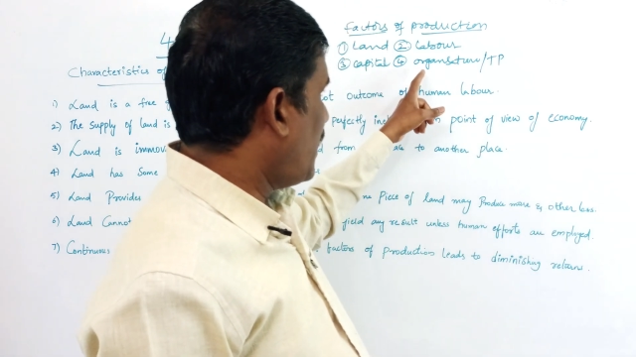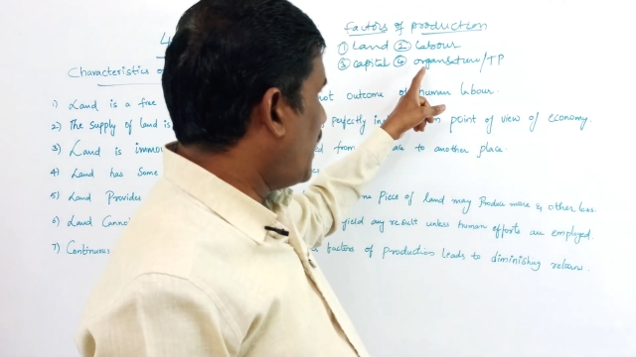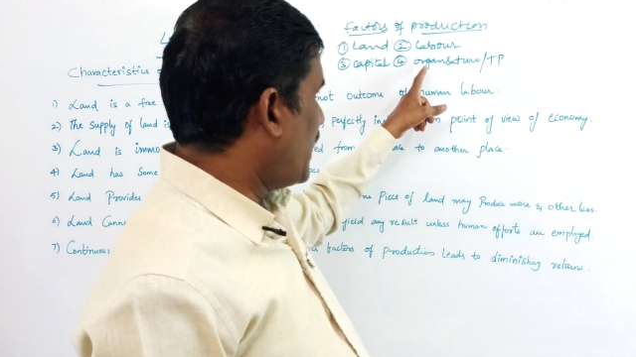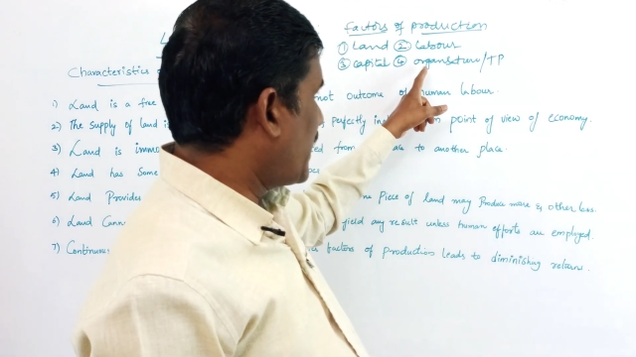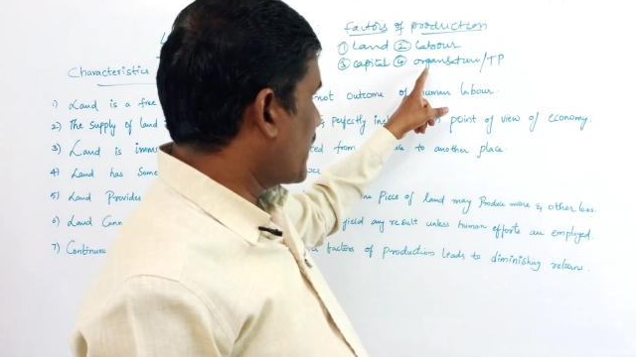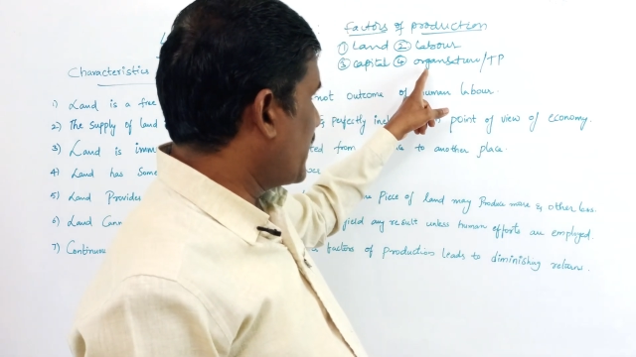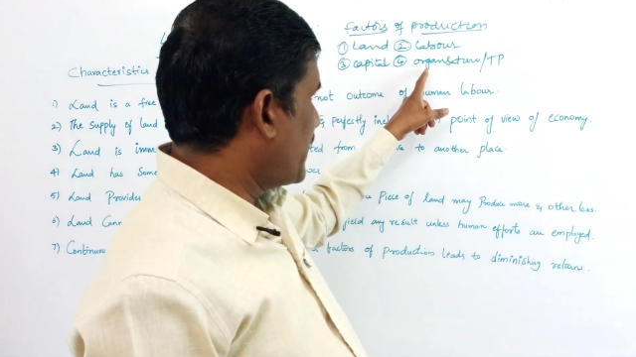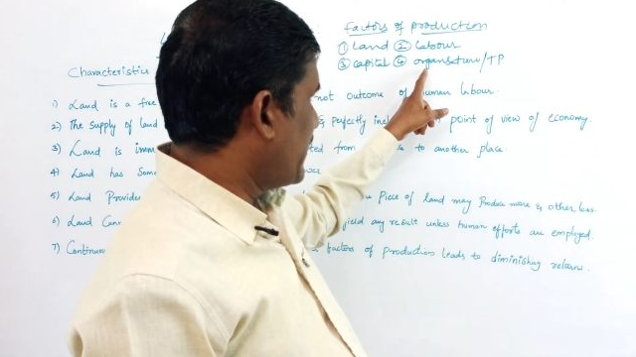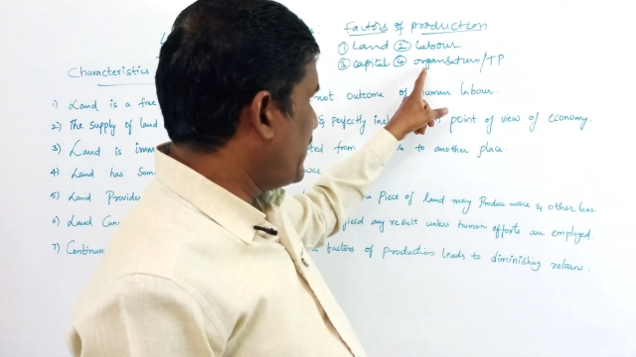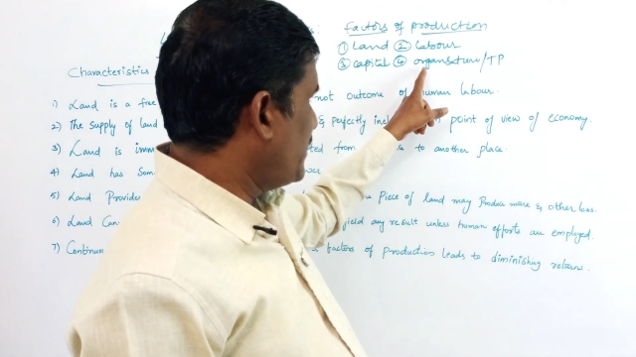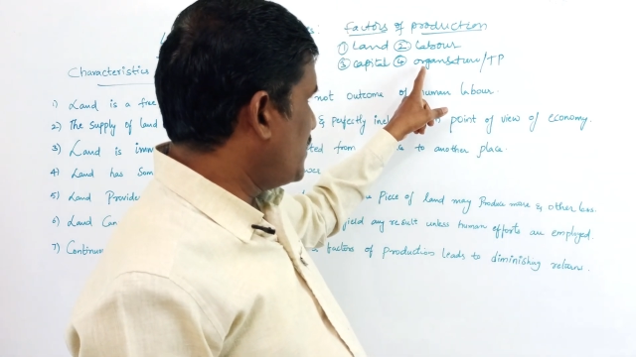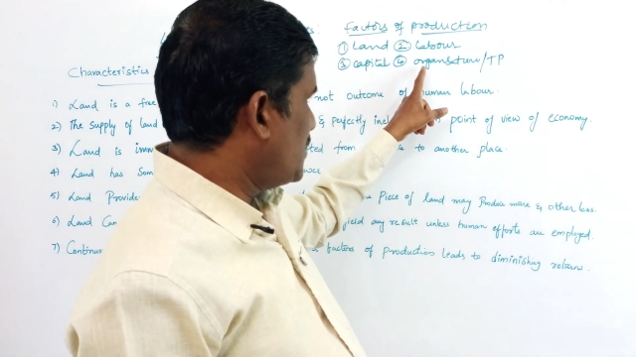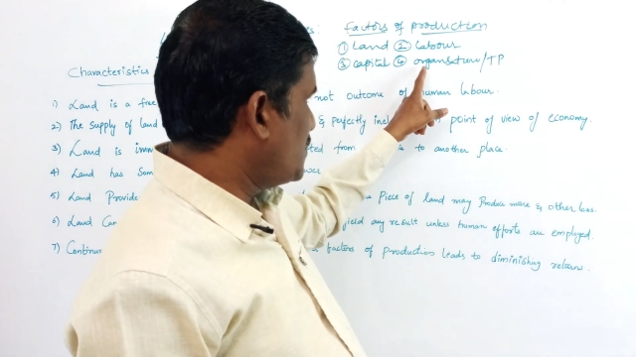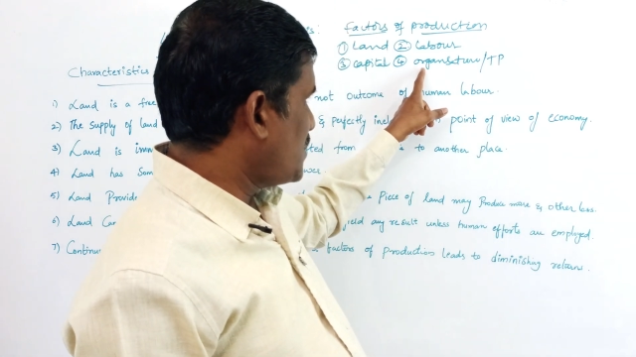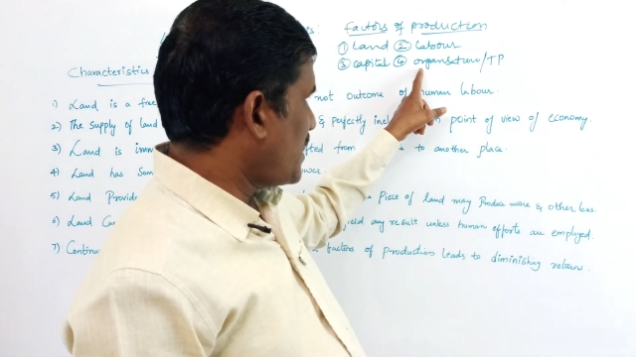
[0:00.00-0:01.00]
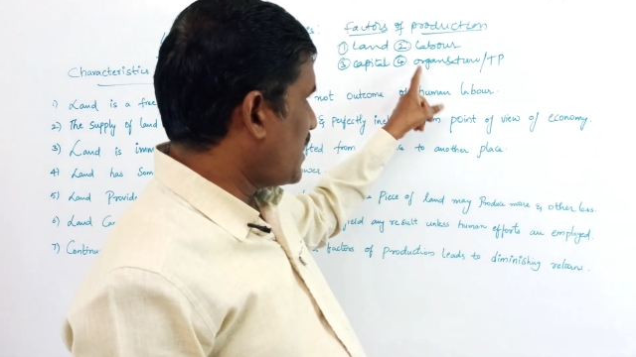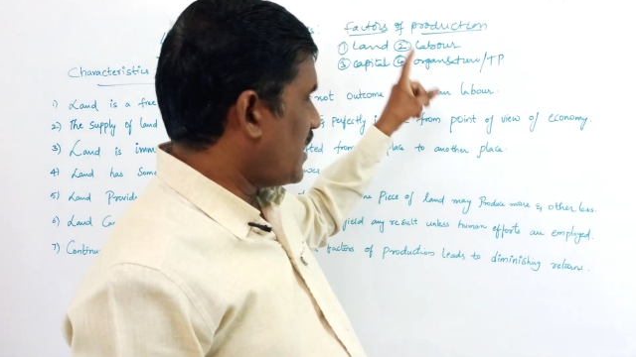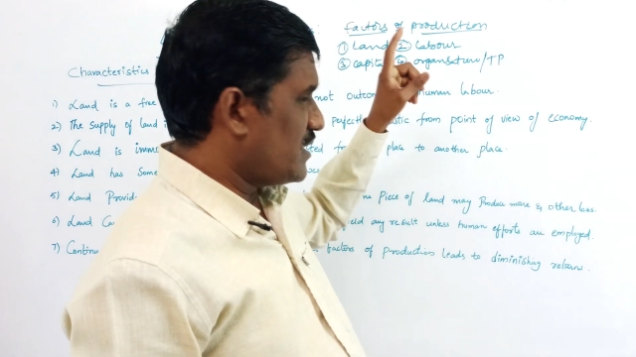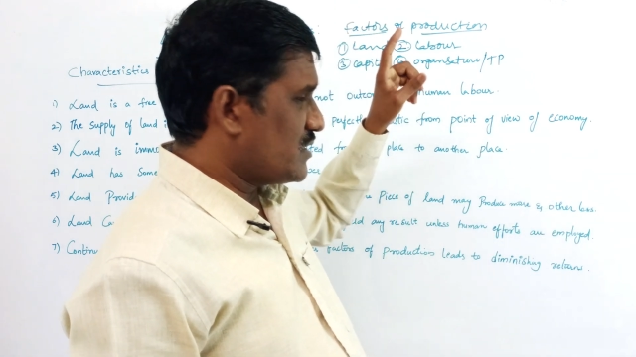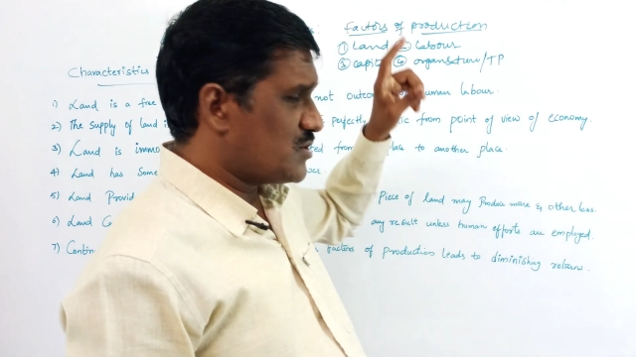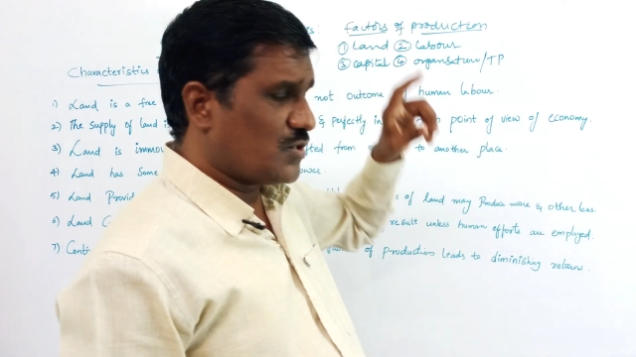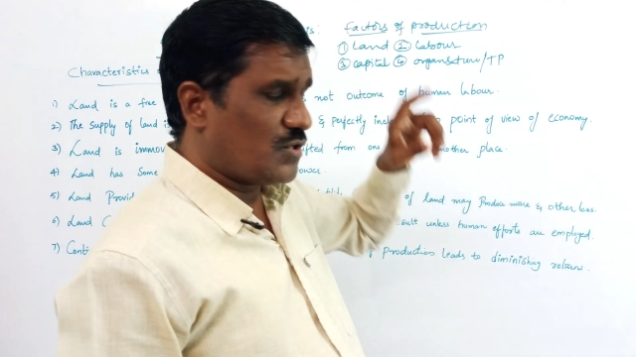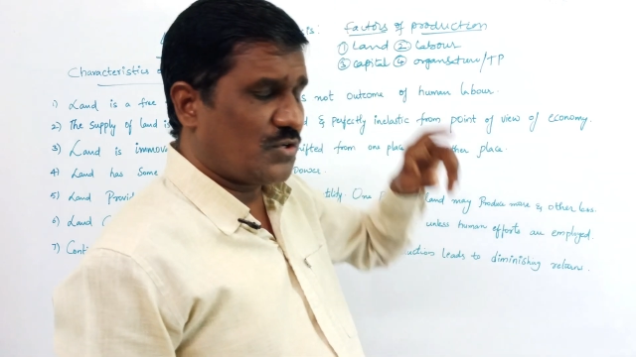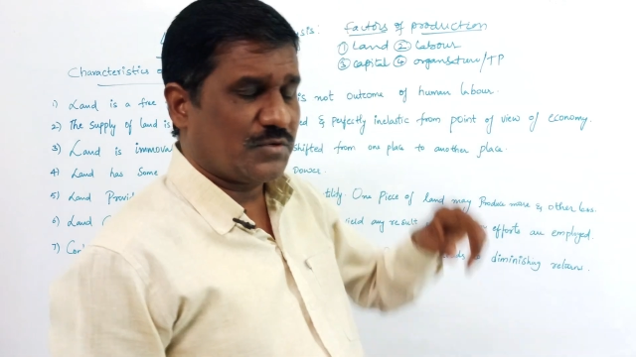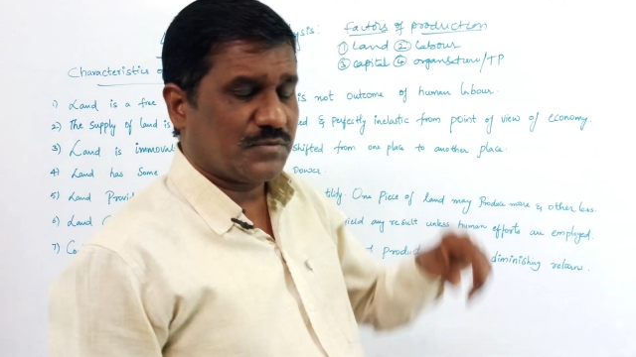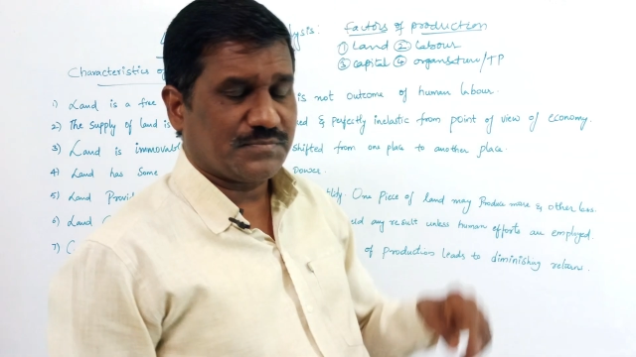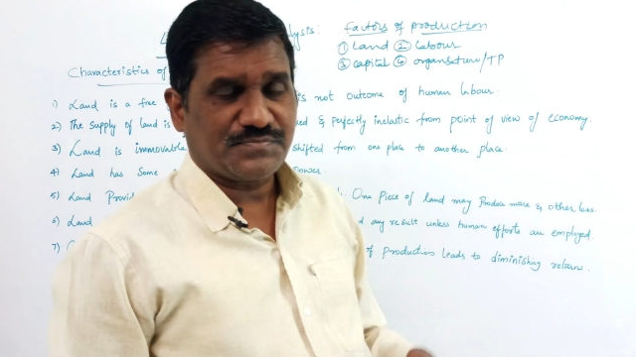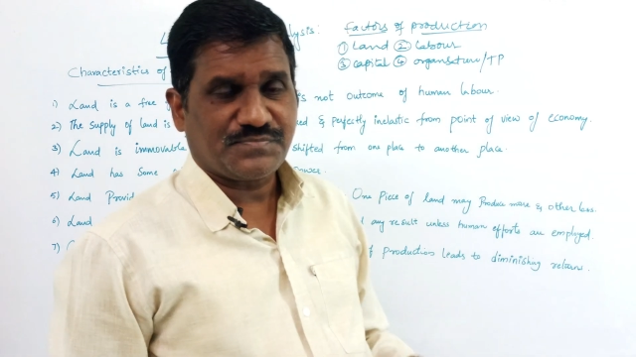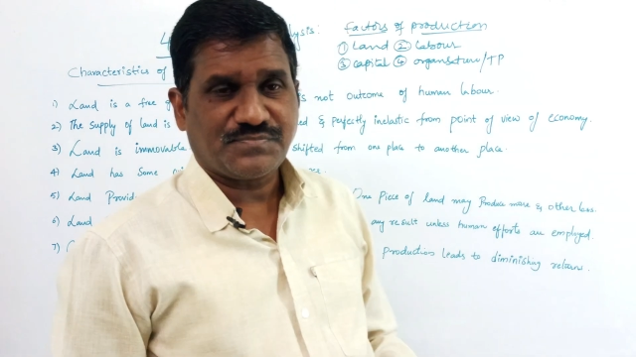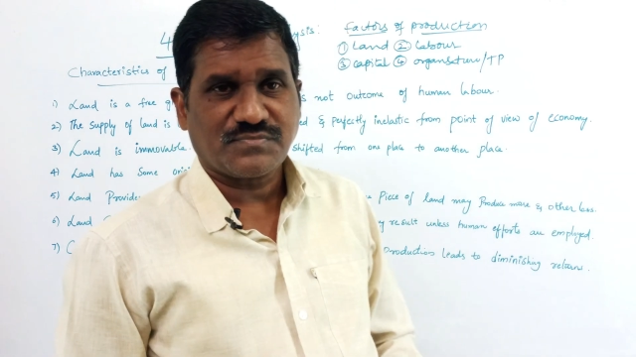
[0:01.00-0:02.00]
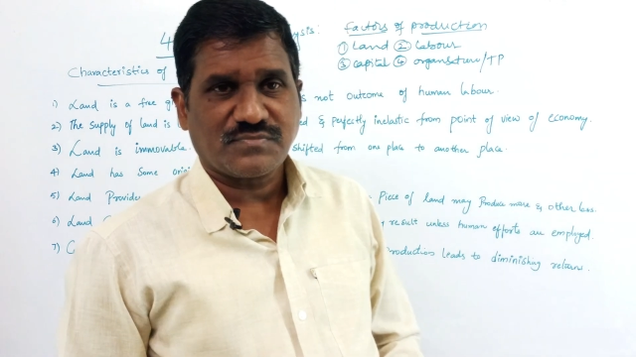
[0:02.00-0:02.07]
organization also,